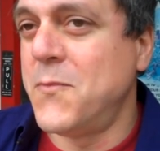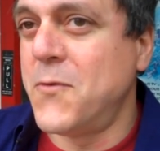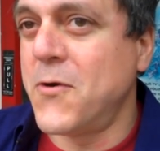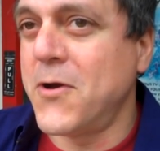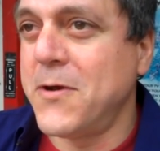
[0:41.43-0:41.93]

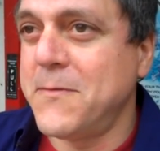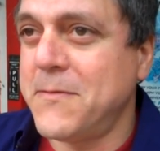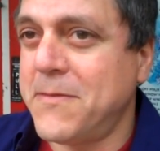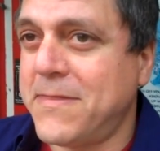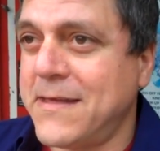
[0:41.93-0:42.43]
more on
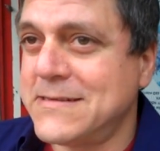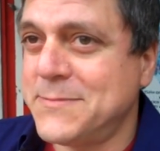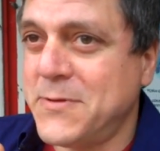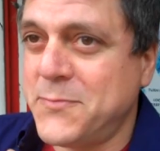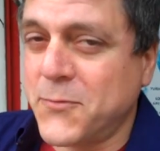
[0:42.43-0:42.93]
things
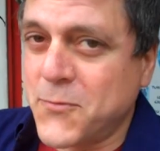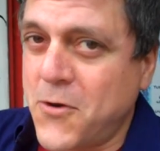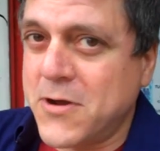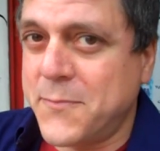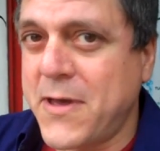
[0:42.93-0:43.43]
that people
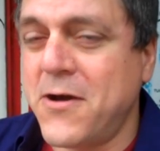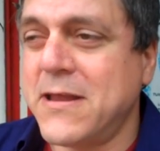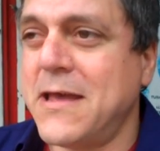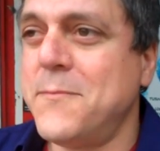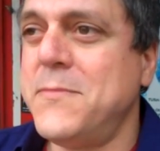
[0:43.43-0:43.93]
wrote about
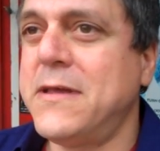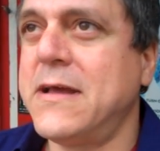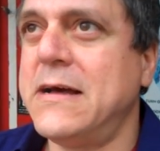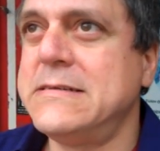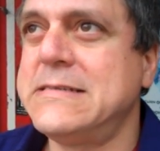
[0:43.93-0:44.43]
him,
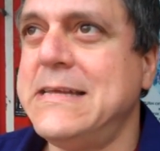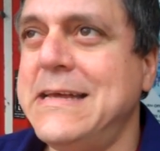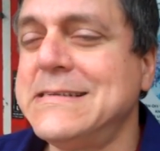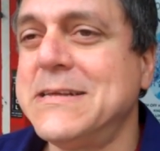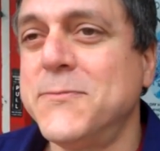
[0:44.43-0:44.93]
because he
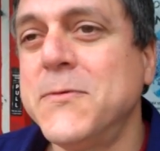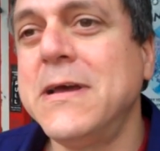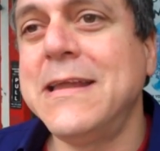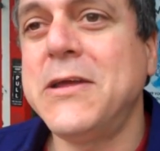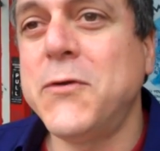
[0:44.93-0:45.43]
isn't
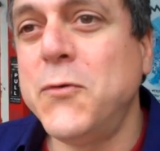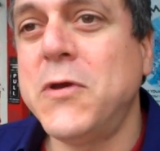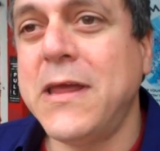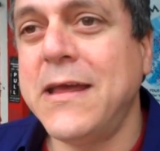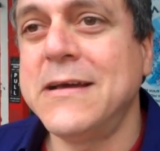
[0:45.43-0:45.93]
really who
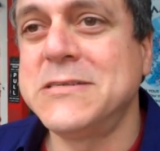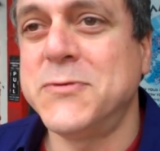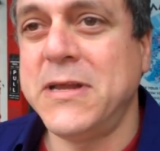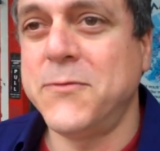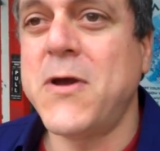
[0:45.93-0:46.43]
he is
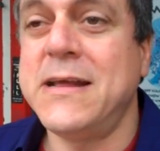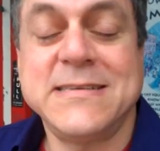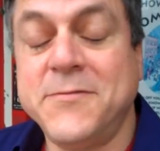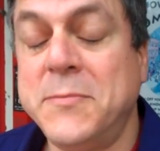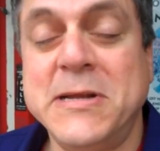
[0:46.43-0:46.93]
when he writes.
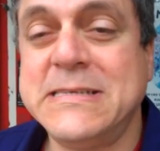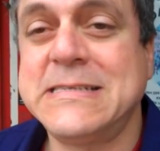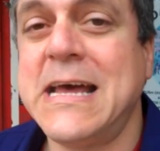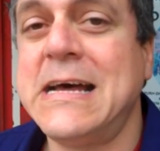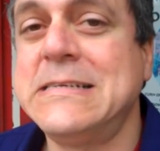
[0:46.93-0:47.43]
Everybody
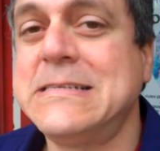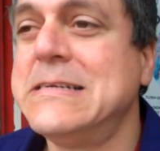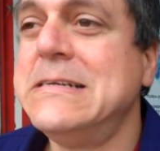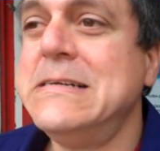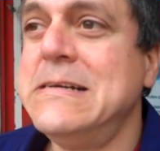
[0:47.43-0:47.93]
says
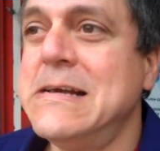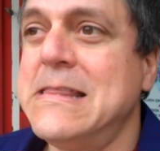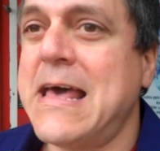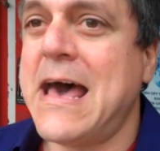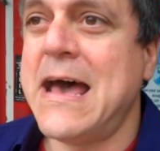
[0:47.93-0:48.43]

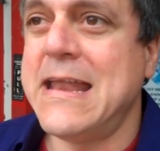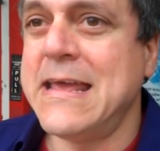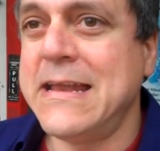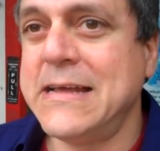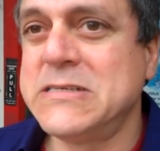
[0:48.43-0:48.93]
that
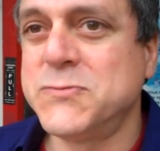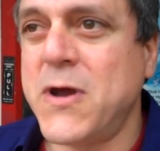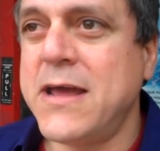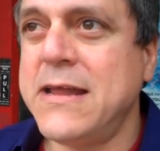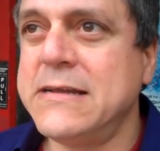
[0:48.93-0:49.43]
in his
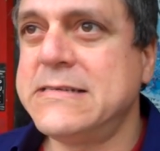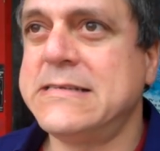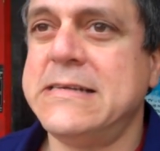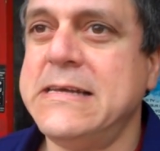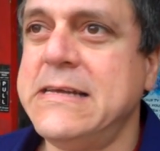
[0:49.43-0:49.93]
writings
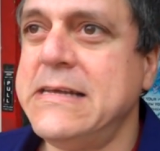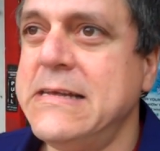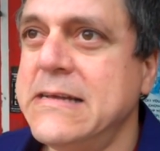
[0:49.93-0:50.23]
he